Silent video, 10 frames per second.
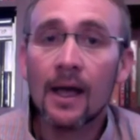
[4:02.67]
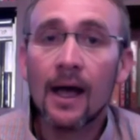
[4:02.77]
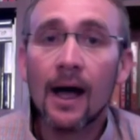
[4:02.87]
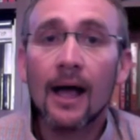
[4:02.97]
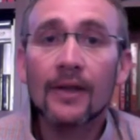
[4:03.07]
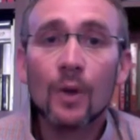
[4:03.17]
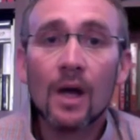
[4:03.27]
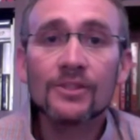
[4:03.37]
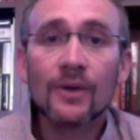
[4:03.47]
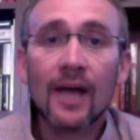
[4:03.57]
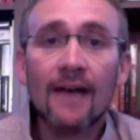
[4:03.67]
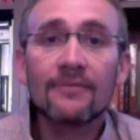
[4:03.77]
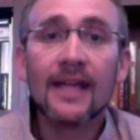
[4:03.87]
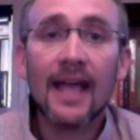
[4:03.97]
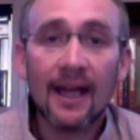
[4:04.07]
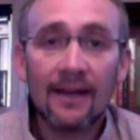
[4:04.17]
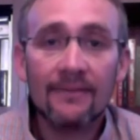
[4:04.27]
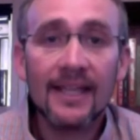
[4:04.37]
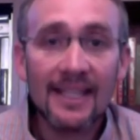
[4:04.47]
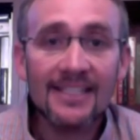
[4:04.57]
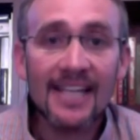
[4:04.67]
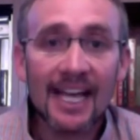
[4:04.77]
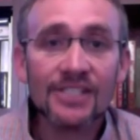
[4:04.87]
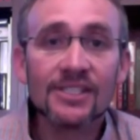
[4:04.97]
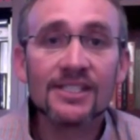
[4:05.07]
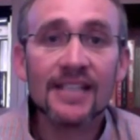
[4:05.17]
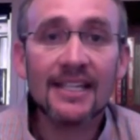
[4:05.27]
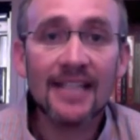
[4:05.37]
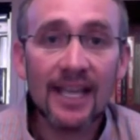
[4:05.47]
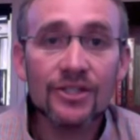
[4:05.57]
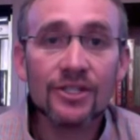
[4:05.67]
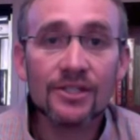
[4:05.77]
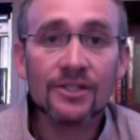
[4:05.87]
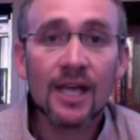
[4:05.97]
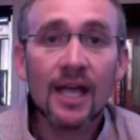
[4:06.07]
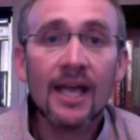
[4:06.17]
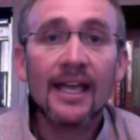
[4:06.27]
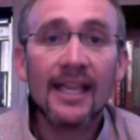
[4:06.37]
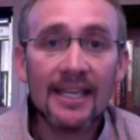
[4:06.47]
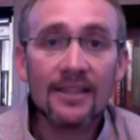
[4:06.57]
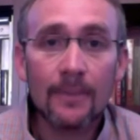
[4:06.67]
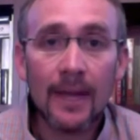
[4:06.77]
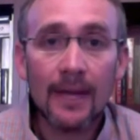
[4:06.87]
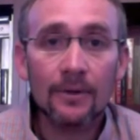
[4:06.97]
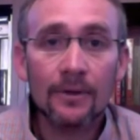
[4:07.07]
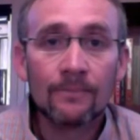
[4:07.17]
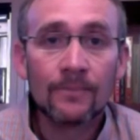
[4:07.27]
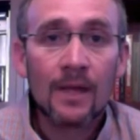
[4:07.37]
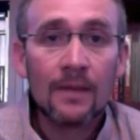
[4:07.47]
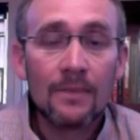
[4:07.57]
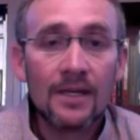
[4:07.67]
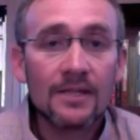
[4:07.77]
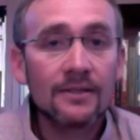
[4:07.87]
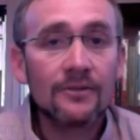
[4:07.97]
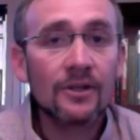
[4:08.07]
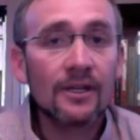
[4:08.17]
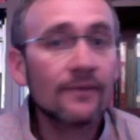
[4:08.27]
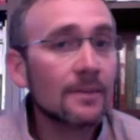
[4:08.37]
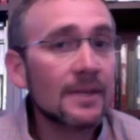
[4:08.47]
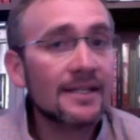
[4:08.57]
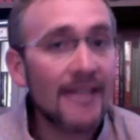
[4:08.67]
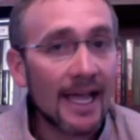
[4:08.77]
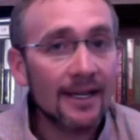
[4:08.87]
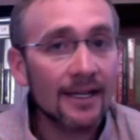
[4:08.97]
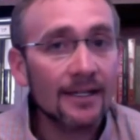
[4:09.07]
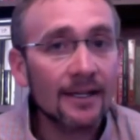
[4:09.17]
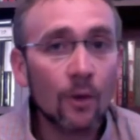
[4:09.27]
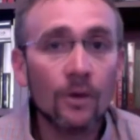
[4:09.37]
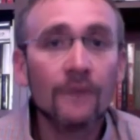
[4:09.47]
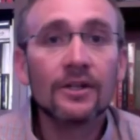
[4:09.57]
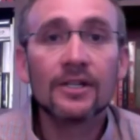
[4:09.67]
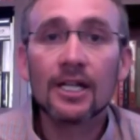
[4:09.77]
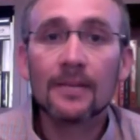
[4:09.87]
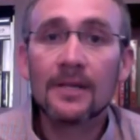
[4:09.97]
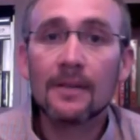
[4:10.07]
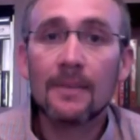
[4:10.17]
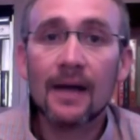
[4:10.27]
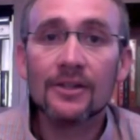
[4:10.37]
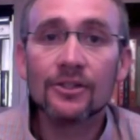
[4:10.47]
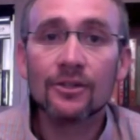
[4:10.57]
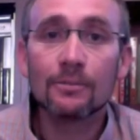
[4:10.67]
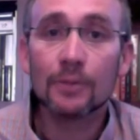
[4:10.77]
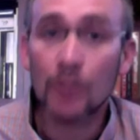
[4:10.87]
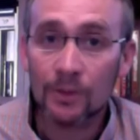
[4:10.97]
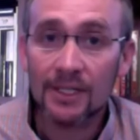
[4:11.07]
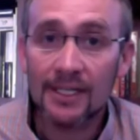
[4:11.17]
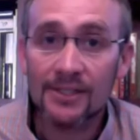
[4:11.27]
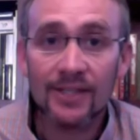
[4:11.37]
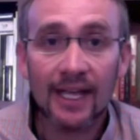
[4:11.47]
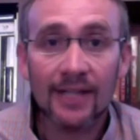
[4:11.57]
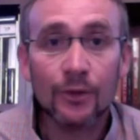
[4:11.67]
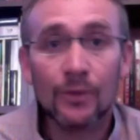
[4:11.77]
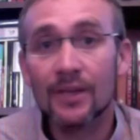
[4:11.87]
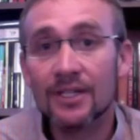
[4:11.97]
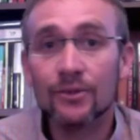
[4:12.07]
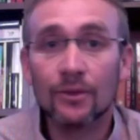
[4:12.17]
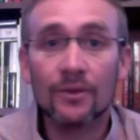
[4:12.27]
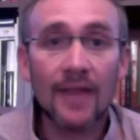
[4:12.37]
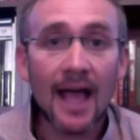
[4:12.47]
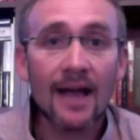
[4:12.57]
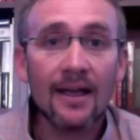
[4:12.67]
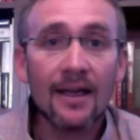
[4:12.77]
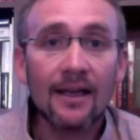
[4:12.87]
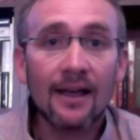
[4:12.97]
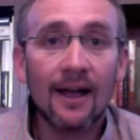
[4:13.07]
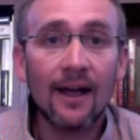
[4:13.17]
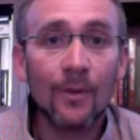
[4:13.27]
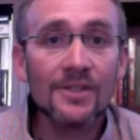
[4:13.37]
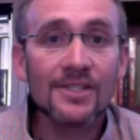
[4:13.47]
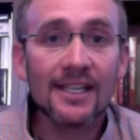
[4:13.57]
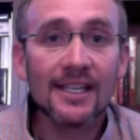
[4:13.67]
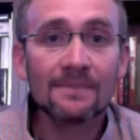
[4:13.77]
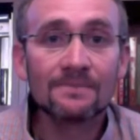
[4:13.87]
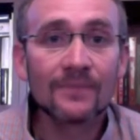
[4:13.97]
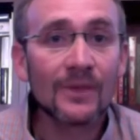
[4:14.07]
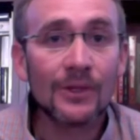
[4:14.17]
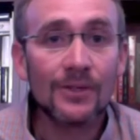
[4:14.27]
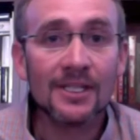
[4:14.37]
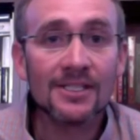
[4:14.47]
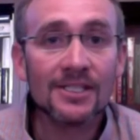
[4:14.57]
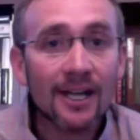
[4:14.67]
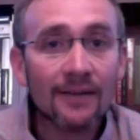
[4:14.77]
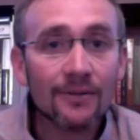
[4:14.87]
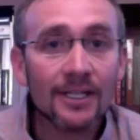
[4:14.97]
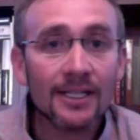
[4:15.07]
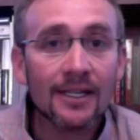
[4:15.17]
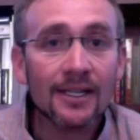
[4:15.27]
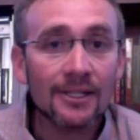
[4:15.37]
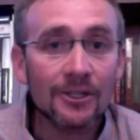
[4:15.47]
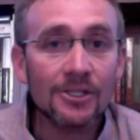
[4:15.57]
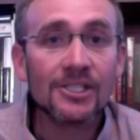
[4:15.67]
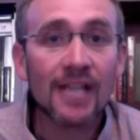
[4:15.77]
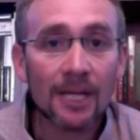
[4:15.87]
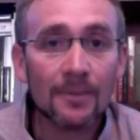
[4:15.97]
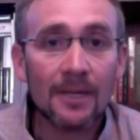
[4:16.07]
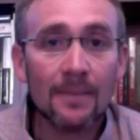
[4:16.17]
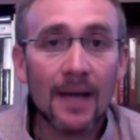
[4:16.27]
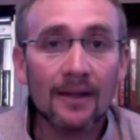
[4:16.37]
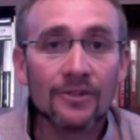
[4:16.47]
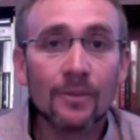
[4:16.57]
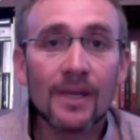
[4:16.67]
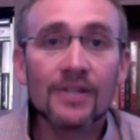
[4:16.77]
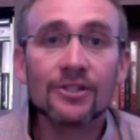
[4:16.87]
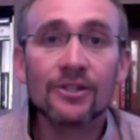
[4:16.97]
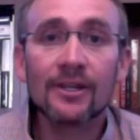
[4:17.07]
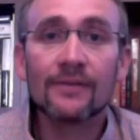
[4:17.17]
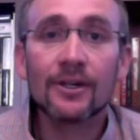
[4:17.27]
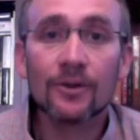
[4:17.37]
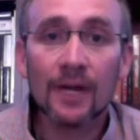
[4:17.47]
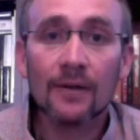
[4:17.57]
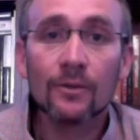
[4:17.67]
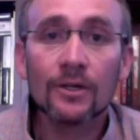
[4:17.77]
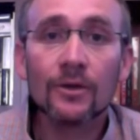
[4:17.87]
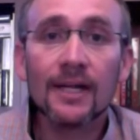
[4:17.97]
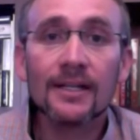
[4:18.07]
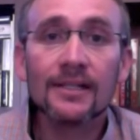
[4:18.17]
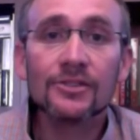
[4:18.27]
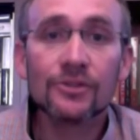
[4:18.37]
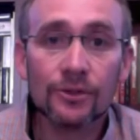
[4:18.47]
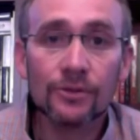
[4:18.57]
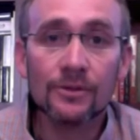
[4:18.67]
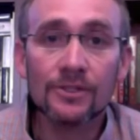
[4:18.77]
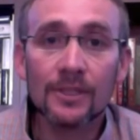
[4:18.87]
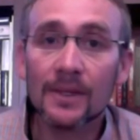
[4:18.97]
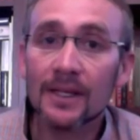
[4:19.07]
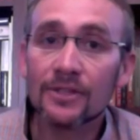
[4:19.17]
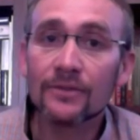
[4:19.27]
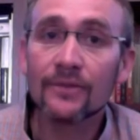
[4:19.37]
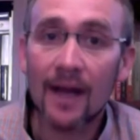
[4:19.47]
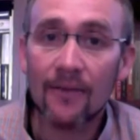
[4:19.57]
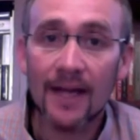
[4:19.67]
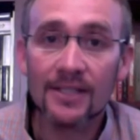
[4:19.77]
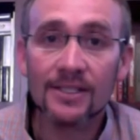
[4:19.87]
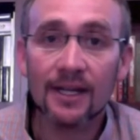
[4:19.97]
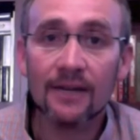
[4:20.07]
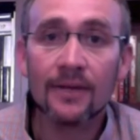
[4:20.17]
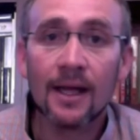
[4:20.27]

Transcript: Uh, you also have to have in-text citations in the paper because if you're giving me data or if you're telling me about certain proteins that do this or that, uh, once again, you didn't discover it, you're just telling me about it. So make sure you're giving credit where credit is due. Somebody else found that stuff.